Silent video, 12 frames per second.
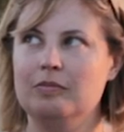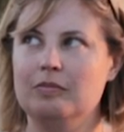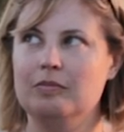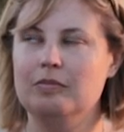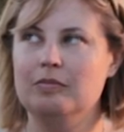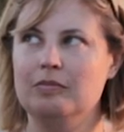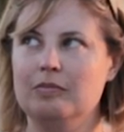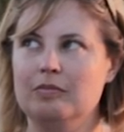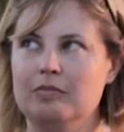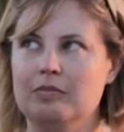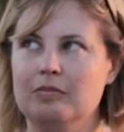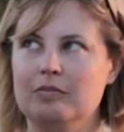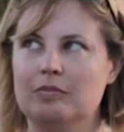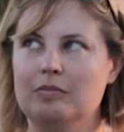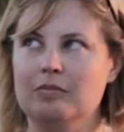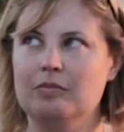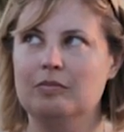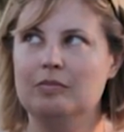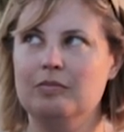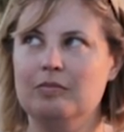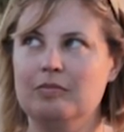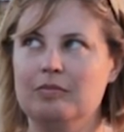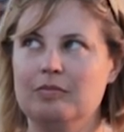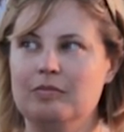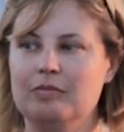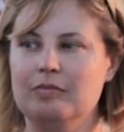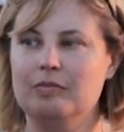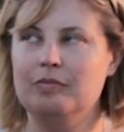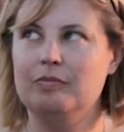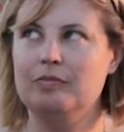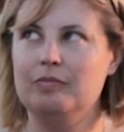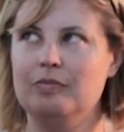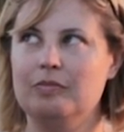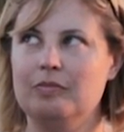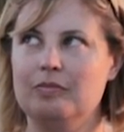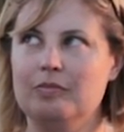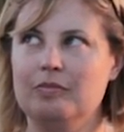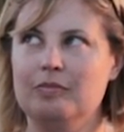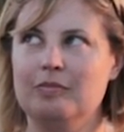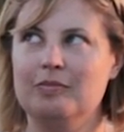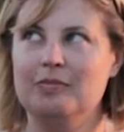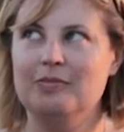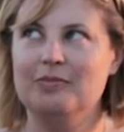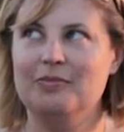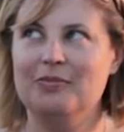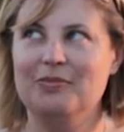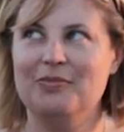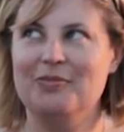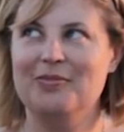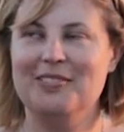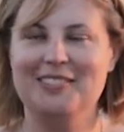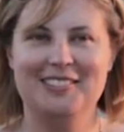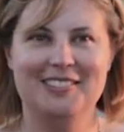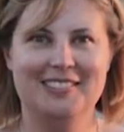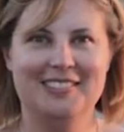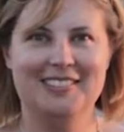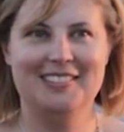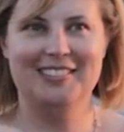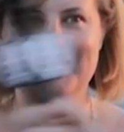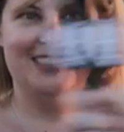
[no speech]